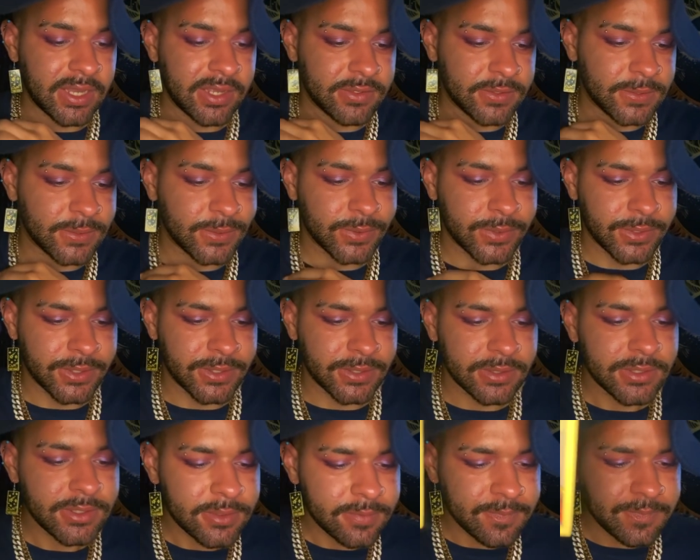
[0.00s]
Eight of
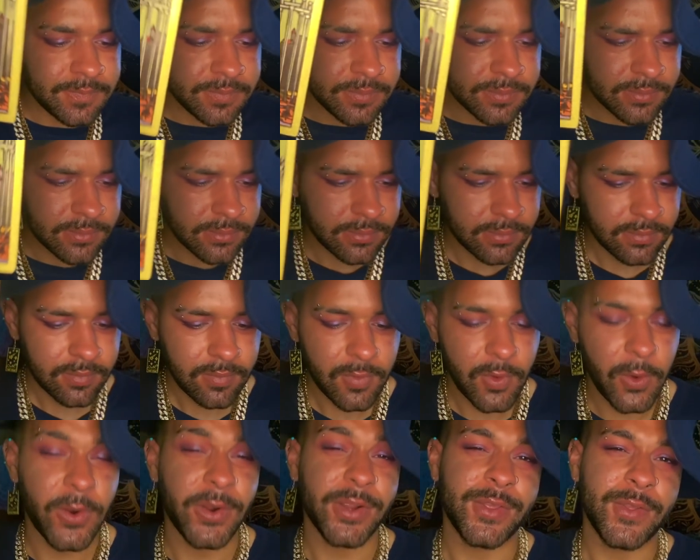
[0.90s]
Swords,
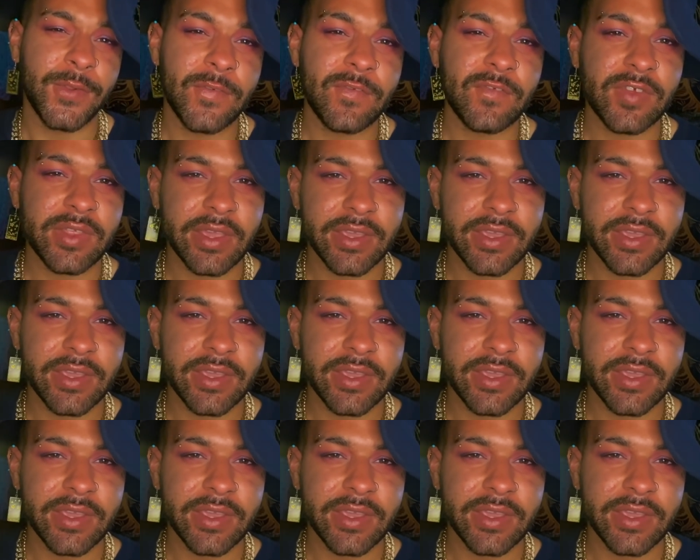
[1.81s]
or you feel